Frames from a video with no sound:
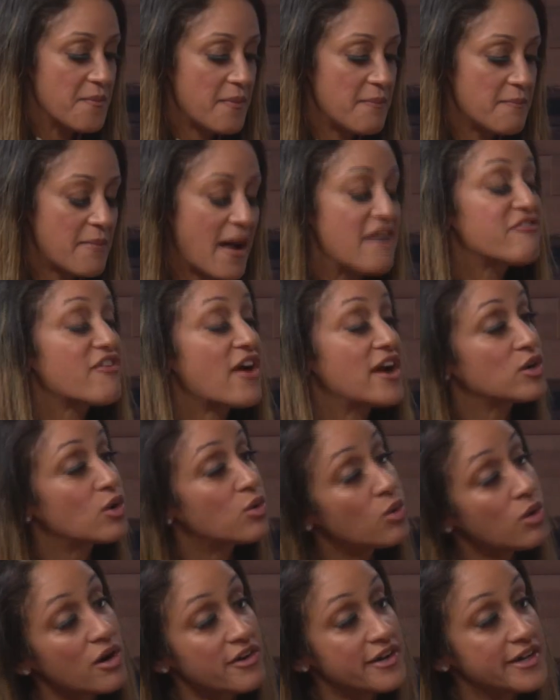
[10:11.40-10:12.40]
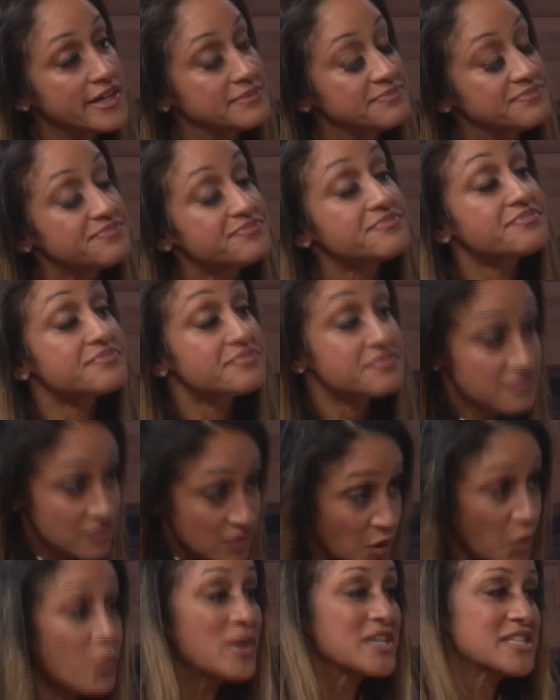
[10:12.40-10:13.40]
my friend Corey
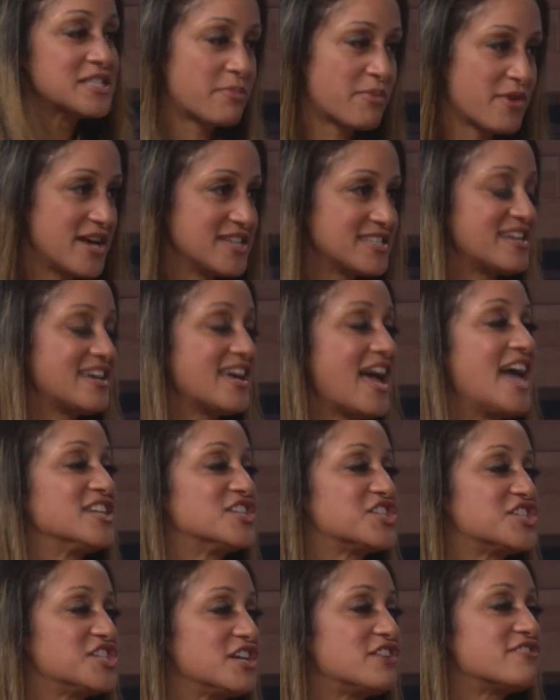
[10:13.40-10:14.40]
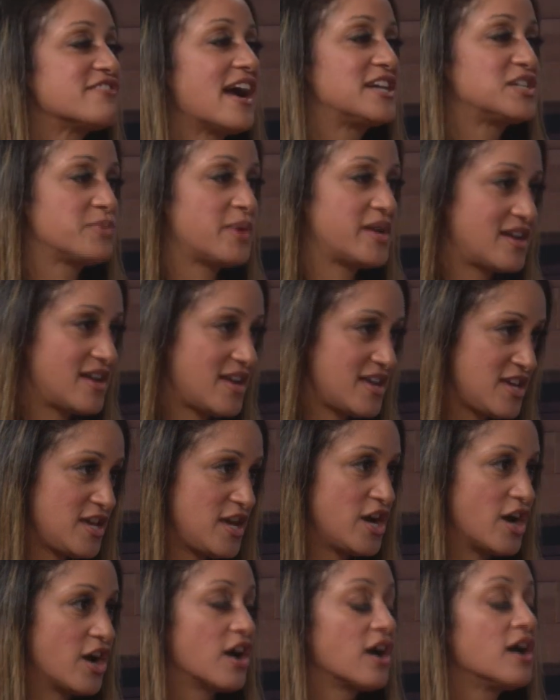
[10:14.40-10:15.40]
was the president, and she graduated a
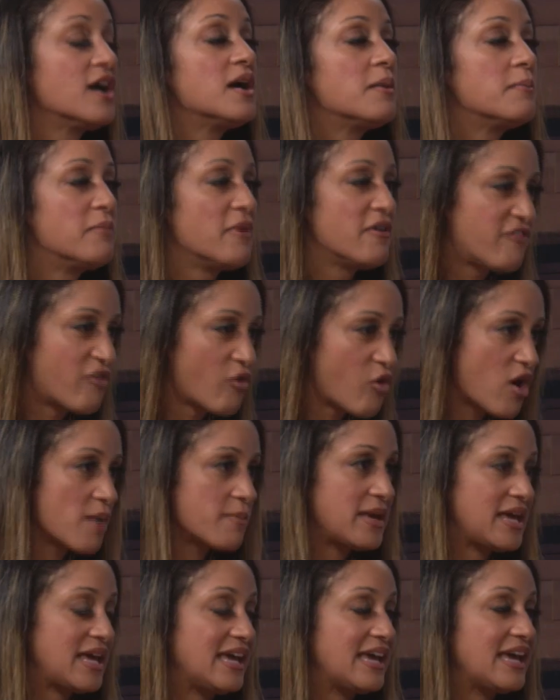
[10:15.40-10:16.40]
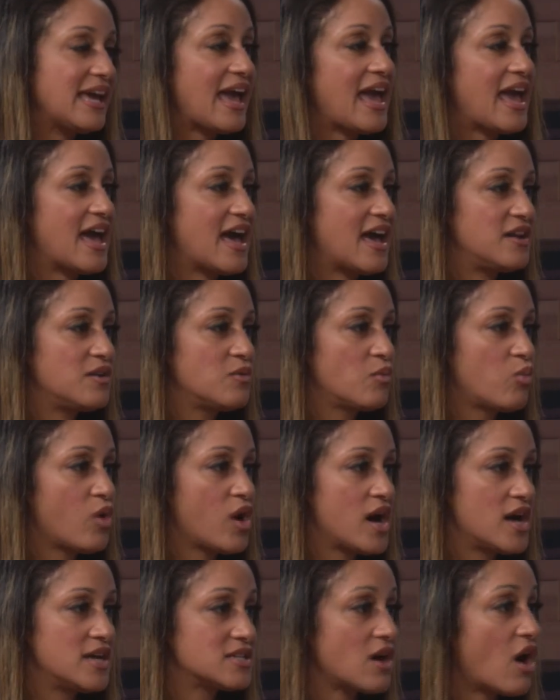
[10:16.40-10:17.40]
year before me and
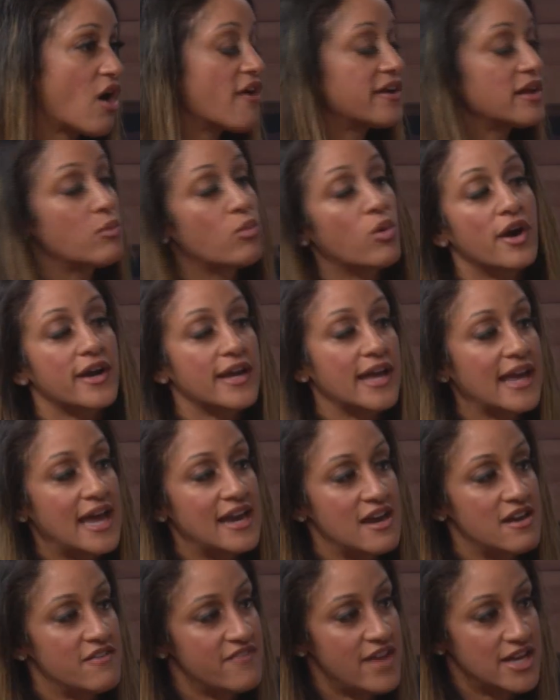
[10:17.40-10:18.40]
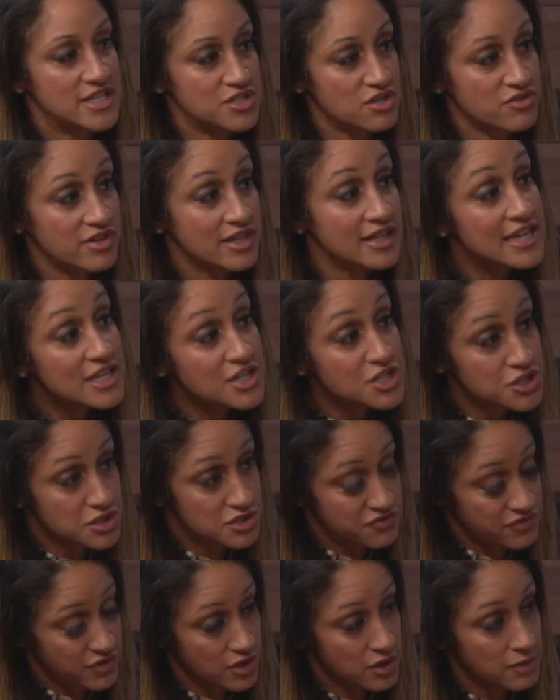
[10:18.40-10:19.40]
was already working at an investor relations
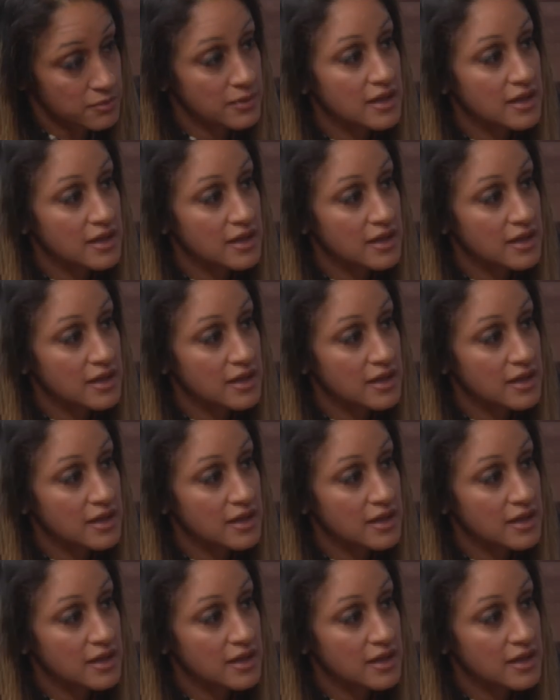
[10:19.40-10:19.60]
firm.